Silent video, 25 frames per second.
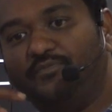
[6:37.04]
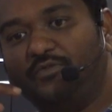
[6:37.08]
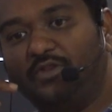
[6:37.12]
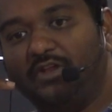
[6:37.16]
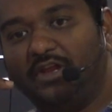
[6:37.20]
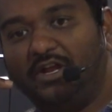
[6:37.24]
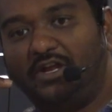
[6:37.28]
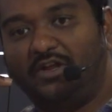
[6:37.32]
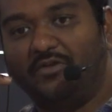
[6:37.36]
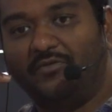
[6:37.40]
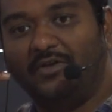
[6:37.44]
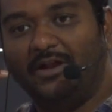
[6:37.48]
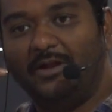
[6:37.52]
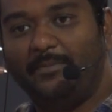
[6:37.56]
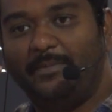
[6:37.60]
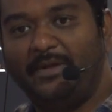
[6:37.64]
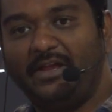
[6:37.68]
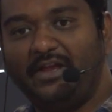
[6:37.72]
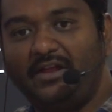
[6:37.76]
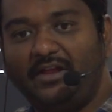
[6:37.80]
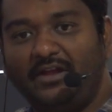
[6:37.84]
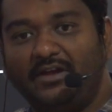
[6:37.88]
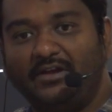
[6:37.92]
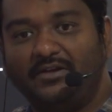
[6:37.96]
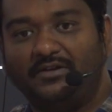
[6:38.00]
it will
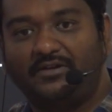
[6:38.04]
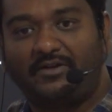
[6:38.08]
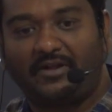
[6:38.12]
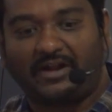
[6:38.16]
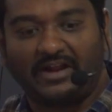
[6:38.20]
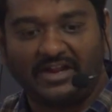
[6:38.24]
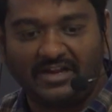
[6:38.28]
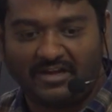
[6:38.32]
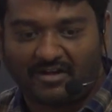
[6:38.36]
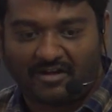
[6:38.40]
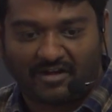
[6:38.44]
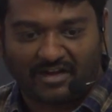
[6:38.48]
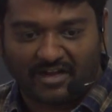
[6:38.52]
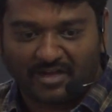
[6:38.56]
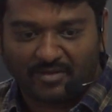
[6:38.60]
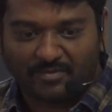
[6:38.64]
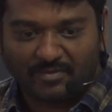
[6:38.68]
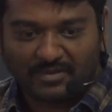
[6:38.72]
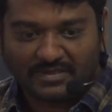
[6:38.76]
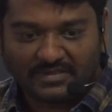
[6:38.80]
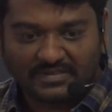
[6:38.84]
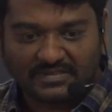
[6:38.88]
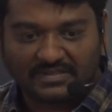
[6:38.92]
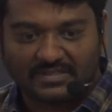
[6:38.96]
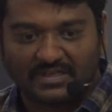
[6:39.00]
be dry
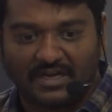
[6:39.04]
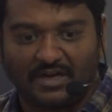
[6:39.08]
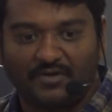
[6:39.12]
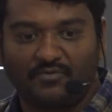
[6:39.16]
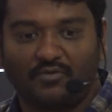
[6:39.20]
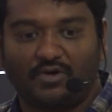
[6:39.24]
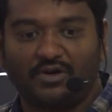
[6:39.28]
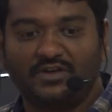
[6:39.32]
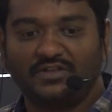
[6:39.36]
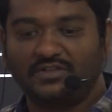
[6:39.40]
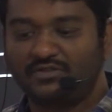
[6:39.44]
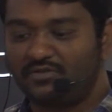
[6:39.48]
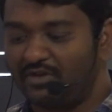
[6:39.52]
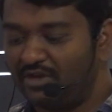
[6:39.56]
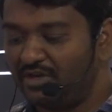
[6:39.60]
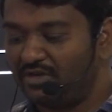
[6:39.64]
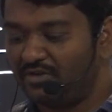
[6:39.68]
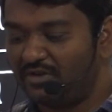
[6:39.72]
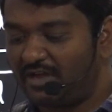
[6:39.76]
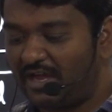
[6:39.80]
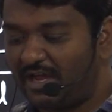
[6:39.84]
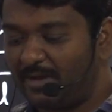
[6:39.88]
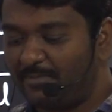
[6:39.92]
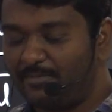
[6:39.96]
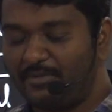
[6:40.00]
climates, and what is going to
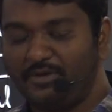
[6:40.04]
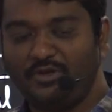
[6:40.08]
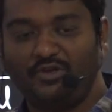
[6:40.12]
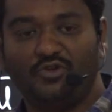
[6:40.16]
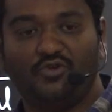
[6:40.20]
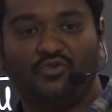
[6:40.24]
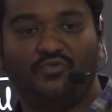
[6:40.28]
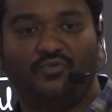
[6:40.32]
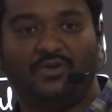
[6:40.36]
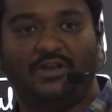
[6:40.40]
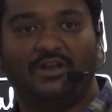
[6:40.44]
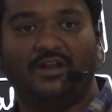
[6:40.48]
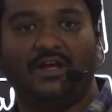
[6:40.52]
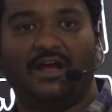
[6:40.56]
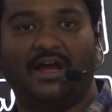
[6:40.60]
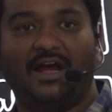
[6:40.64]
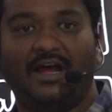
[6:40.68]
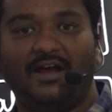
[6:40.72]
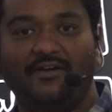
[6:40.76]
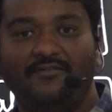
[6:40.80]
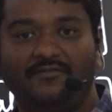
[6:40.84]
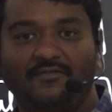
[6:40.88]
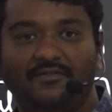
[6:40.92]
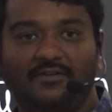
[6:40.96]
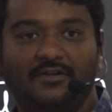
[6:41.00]
happen? You will
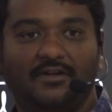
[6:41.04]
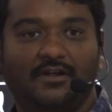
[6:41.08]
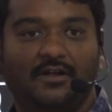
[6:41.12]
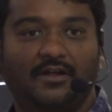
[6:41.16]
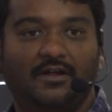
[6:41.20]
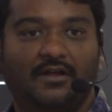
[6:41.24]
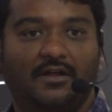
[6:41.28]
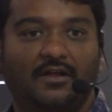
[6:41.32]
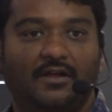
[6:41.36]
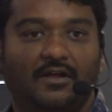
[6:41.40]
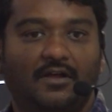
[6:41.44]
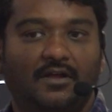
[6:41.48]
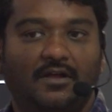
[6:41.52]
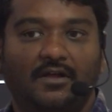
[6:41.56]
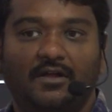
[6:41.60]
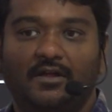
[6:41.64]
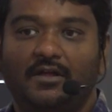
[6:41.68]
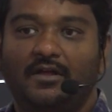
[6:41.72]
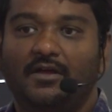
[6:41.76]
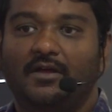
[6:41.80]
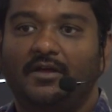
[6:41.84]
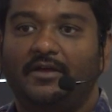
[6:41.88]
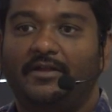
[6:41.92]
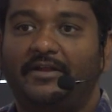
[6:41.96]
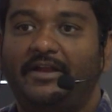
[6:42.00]
have
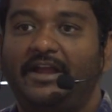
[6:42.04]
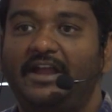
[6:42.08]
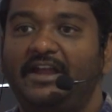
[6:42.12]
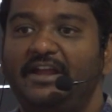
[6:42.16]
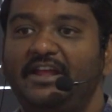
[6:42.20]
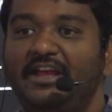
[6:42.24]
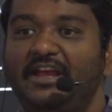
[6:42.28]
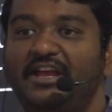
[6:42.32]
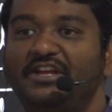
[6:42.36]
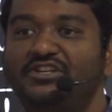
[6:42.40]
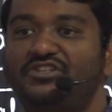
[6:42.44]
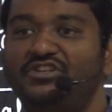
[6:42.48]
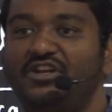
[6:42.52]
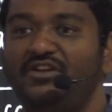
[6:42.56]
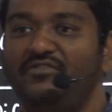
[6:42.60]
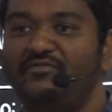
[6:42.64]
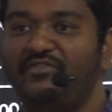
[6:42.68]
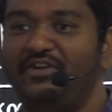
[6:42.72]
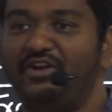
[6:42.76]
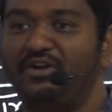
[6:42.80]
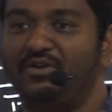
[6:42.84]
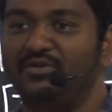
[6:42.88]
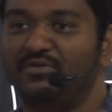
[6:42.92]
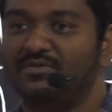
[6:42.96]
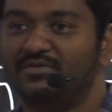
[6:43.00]
radiation
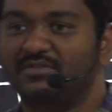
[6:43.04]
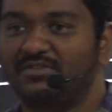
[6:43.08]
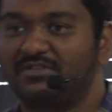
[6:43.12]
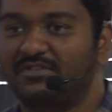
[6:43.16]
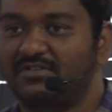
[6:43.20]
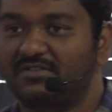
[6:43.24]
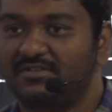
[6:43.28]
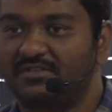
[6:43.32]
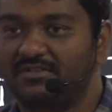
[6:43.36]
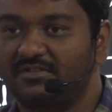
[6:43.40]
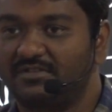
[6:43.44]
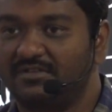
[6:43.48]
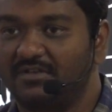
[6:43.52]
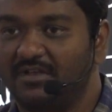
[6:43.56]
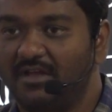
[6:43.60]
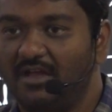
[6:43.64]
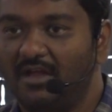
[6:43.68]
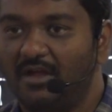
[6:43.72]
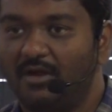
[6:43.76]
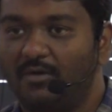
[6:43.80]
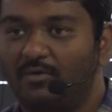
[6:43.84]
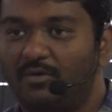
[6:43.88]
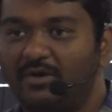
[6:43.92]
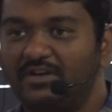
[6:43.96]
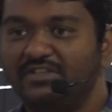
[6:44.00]
windows.
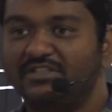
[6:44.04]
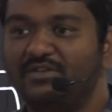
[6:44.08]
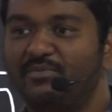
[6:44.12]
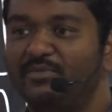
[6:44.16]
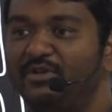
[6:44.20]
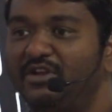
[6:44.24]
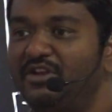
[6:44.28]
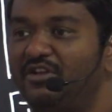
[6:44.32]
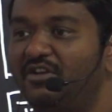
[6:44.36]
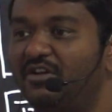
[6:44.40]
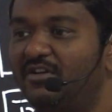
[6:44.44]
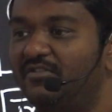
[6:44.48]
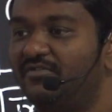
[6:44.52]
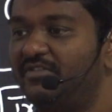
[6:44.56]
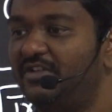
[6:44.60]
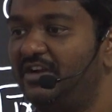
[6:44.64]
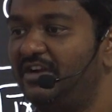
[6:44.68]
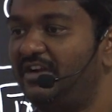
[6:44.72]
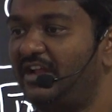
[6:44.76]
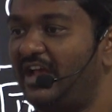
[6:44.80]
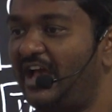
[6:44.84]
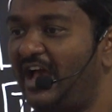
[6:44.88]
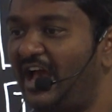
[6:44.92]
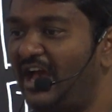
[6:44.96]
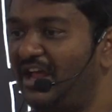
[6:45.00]
What is the meaning of
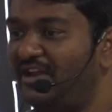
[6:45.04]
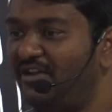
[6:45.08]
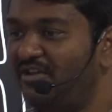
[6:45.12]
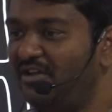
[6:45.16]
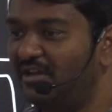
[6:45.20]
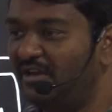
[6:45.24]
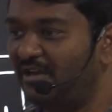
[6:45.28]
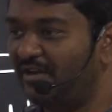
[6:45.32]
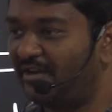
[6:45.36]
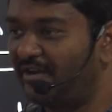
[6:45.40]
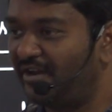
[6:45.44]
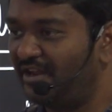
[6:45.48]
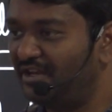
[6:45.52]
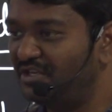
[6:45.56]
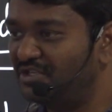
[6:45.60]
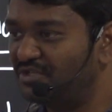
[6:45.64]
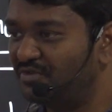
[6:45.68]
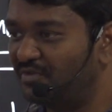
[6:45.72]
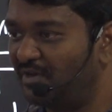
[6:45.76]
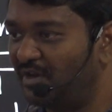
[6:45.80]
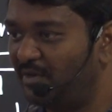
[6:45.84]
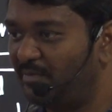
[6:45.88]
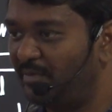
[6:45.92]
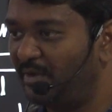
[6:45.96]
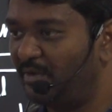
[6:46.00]
that? Annual range
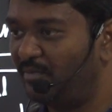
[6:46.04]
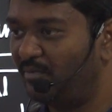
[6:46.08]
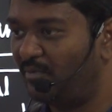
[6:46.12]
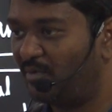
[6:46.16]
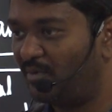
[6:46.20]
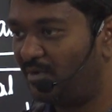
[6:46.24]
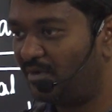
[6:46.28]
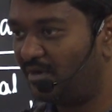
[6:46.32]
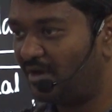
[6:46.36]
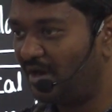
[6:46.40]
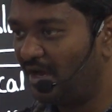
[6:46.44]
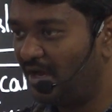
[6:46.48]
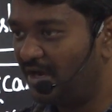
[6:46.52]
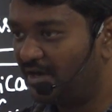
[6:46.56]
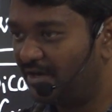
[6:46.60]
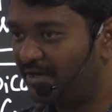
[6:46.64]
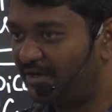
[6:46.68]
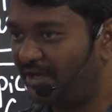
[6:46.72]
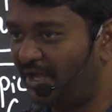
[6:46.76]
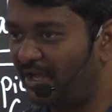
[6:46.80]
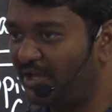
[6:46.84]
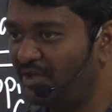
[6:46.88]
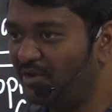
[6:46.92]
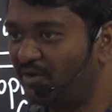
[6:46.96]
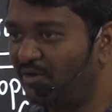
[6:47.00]
will be more,
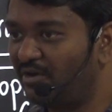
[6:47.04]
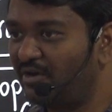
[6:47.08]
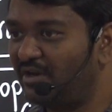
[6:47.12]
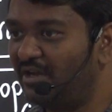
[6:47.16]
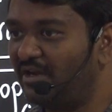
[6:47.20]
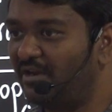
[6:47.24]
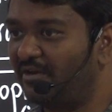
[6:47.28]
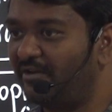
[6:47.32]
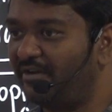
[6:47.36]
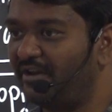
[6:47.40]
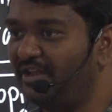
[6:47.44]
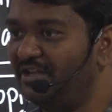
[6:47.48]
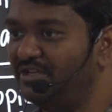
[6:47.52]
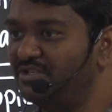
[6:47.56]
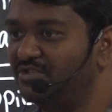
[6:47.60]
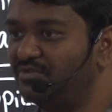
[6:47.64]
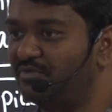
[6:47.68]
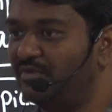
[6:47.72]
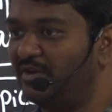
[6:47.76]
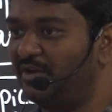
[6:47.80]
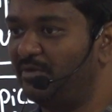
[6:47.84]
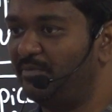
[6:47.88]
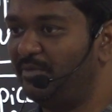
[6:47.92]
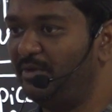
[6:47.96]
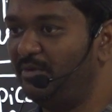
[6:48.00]
diurnal range
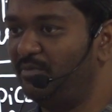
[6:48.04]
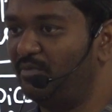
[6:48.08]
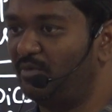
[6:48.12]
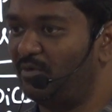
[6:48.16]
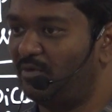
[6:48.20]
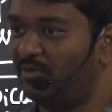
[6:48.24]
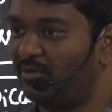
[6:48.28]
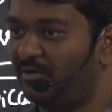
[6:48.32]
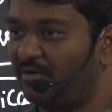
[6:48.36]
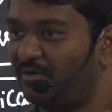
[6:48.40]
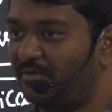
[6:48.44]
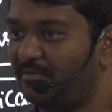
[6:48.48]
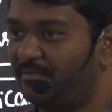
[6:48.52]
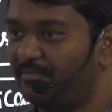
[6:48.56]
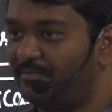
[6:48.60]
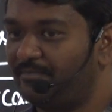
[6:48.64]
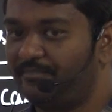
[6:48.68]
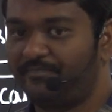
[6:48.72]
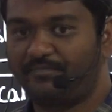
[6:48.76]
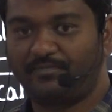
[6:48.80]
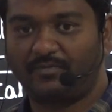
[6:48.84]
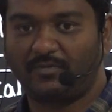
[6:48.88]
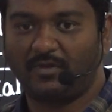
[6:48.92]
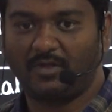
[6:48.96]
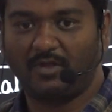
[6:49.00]
will be more.
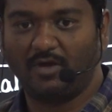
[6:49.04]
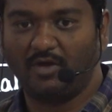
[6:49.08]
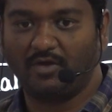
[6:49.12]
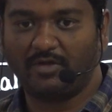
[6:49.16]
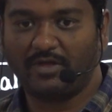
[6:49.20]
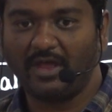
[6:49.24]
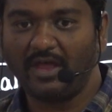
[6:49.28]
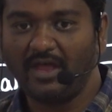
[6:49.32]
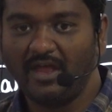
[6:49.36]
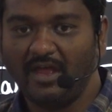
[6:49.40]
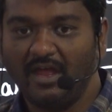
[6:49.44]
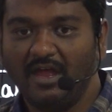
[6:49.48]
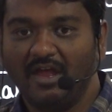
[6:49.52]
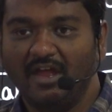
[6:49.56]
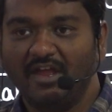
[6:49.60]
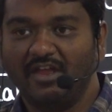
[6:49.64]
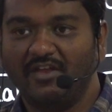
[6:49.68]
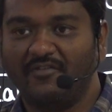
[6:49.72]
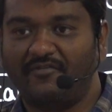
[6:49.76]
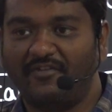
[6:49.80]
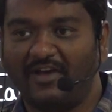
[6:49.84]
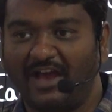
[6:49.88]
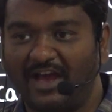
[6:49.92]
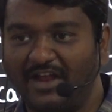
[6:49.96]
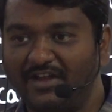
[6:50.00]
Okay,
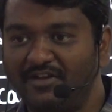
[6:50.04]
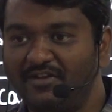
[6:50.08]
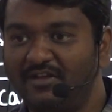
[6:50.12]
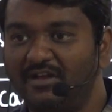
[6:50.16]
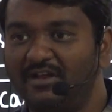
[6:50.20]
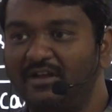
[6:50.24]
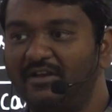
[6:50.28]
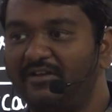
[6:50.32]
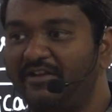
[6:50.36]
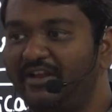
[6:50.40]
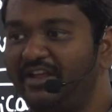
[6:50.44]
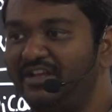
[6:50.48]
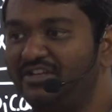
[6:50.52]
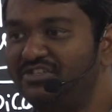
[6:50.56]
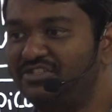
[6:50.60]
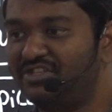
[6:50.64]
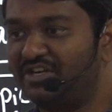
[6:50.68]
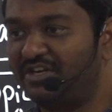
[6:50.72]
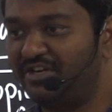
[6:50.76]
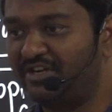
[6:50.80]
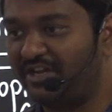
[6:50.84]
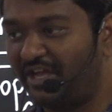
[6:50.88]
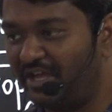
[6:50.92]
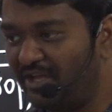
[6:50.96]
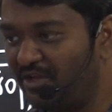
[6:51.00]
if annual range
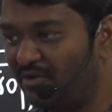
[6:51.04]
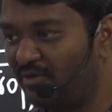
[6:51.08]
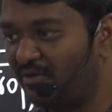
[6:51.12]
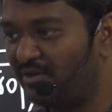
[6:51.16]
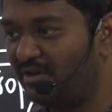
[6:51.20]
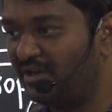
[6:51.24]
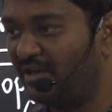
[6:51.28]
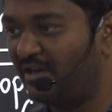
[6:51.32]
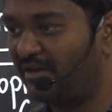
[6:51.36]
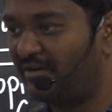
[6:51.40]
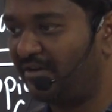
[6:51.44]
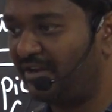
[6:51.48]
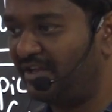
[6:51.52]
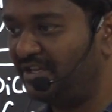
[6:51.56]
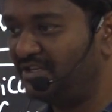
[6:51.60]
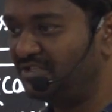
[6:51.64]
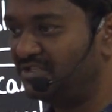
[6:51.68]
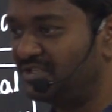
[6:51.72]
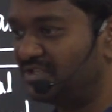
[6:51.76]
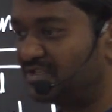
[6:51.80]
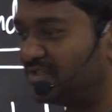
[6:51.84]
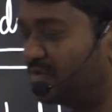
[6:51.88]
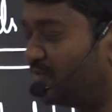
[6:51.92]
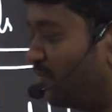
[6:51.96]
and diurnal range is